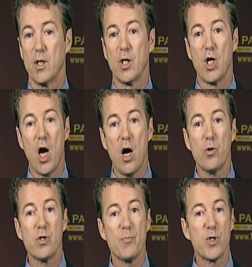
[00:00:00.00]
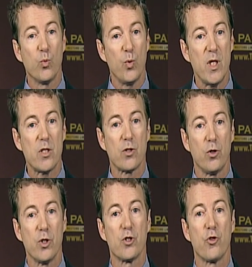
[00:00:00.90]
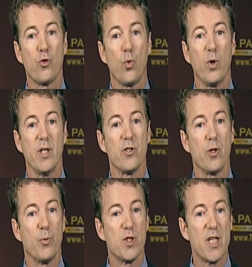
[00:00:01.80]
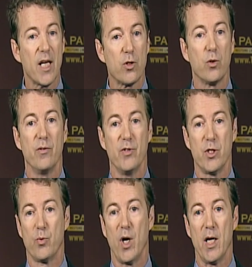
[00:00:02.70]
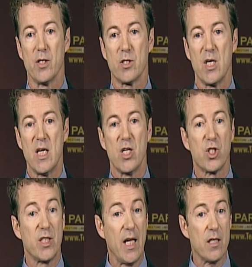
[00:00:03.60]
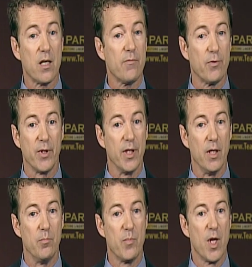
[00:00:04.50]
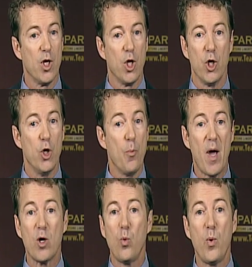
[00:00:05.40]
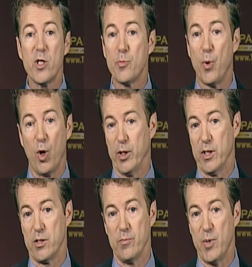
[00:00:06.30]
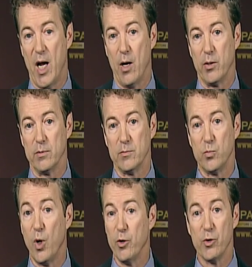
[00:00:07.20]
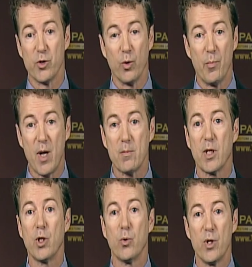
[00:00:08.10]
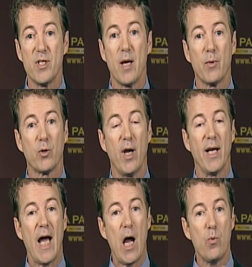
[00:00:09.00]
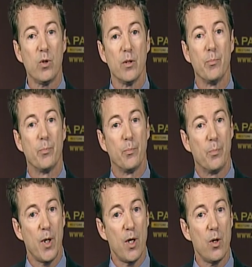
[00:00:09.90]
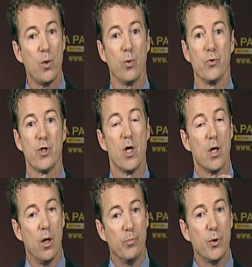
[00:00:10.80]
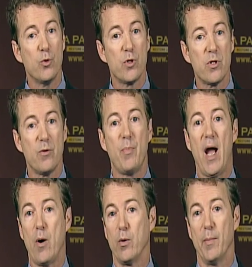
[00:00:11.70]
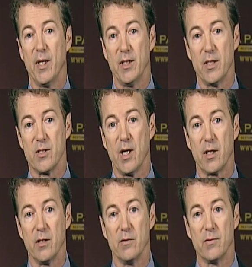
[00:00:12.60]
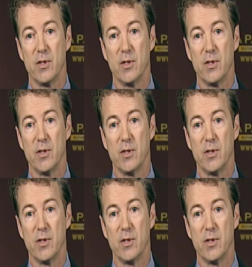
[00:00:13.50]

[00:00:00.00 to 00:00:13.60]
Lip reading: Congress must reassert its authority as the protector of these rights, stand up for them, no matter which party is in power. Whether it's a Republican or a Democrat, I will oppose abuses of power by the executive.